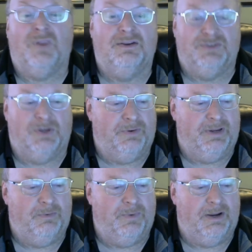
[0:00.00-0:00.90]
So
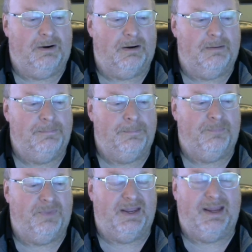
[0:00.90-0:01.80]
here we are,
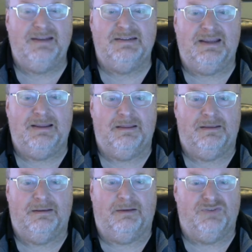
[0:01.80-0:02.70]
the 18th
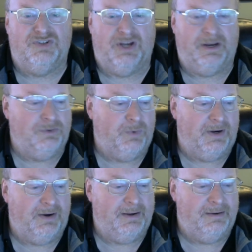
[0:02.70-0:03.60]
of
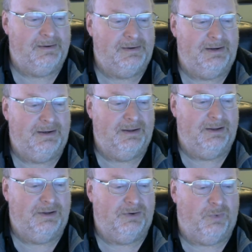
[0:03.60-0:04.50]
January,
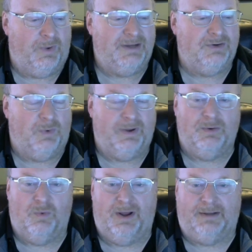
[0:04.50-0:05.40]

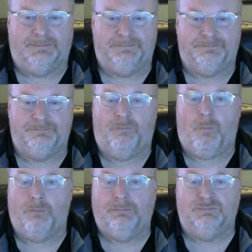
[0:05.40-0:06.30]
2021.
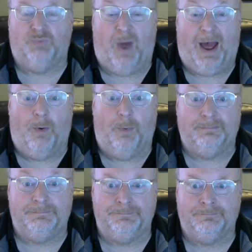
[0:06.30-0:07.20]
Wow.
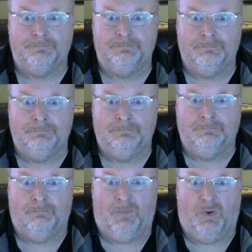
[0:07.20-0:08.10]

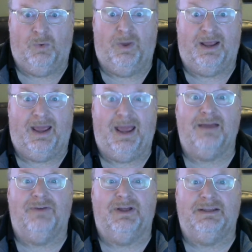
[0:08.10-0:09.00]
What a heck
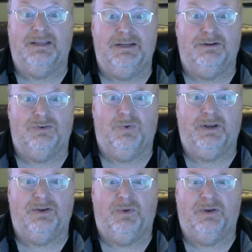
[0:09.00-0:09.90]
of a year
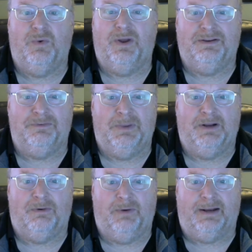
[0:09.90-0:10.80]
2021 has been
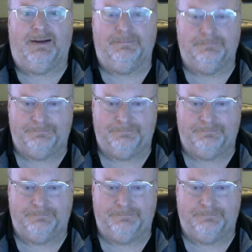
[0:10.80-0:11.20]
already.